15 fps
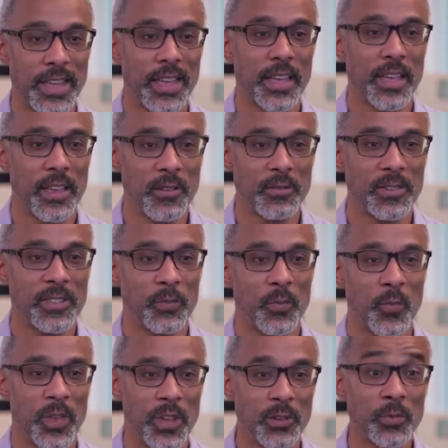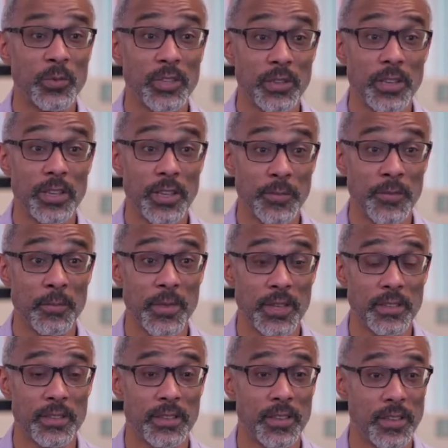here's here's what you're going to get from this.